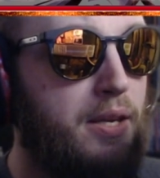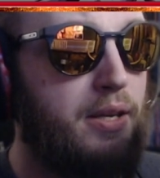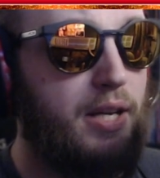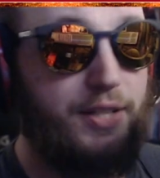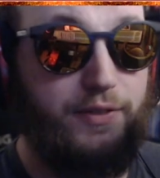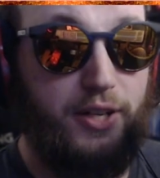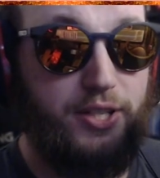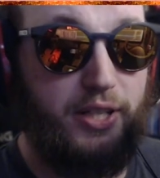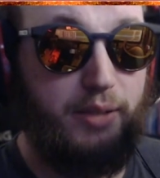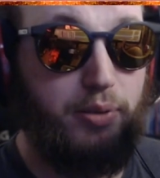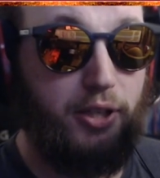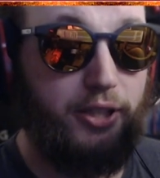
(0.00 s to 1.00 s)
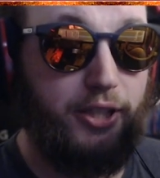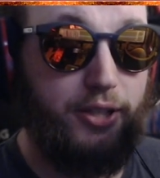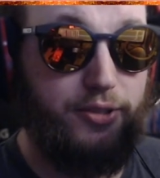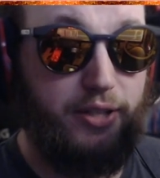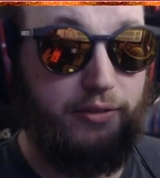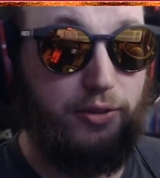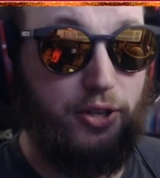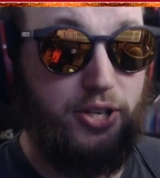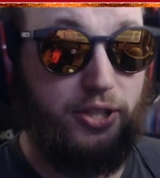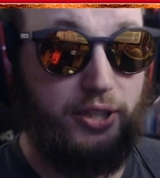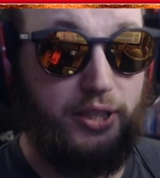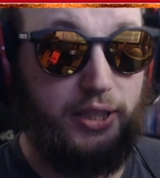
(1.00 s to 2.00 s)
As far as link partner goes,
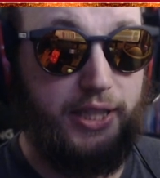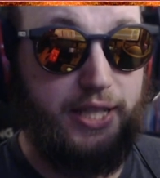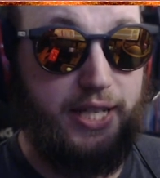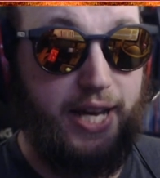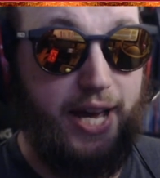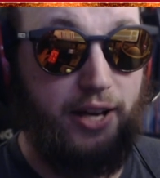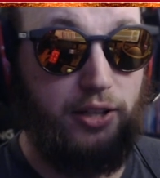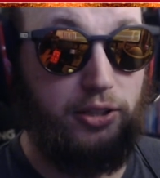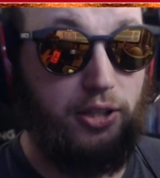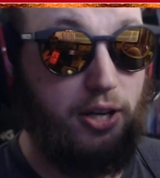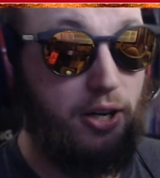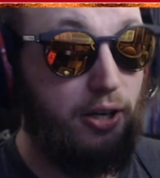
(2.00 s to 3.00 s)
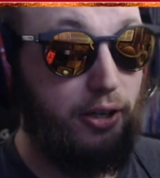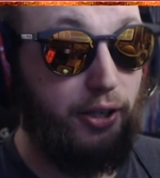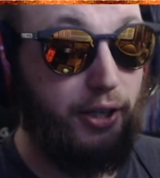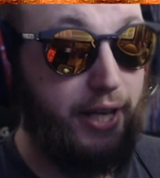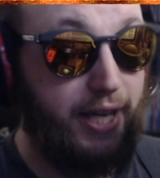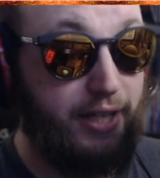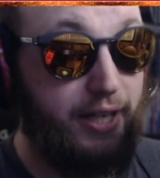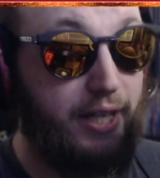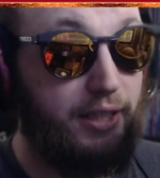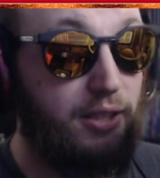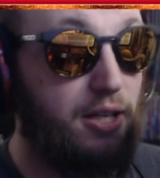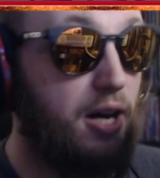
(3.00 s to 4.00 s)
unfortunately, the LR, Hit,
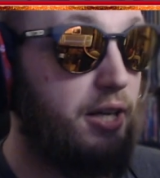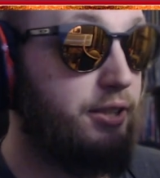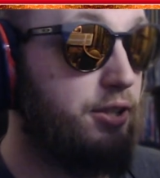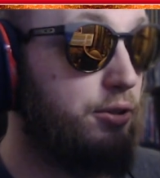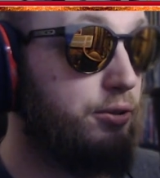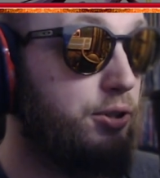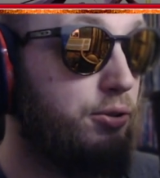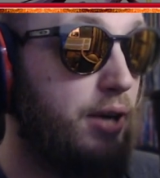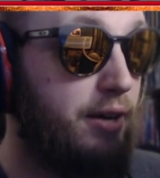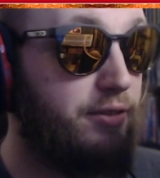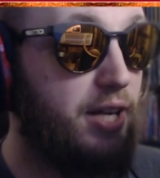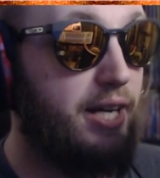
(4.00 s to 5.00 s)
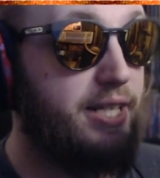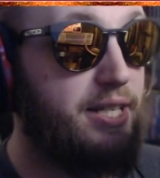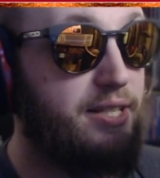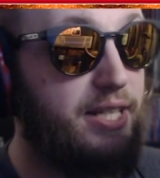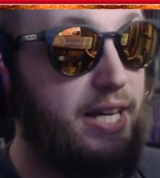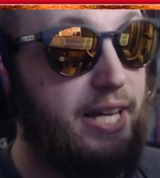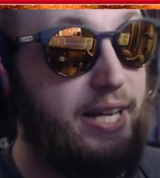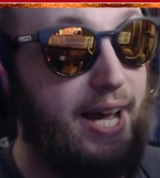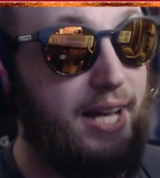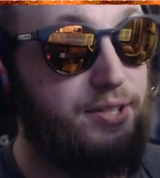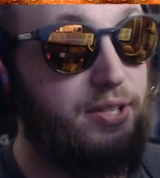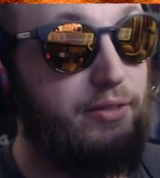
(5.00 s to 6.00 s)
and God Goku have not Easy Aid
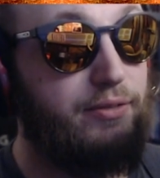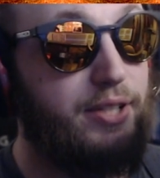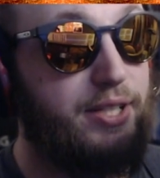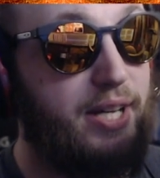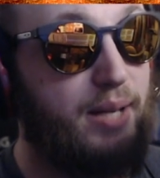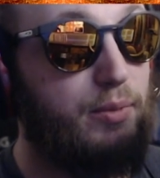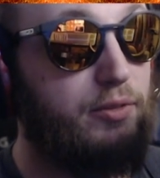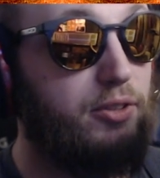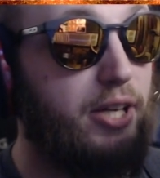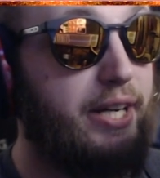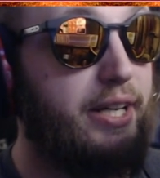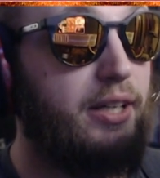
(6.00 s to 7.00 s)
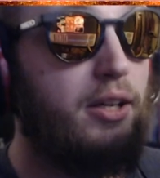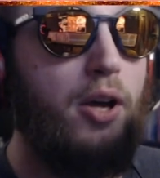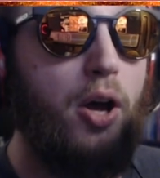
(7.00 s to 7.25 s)
as of the time of writing.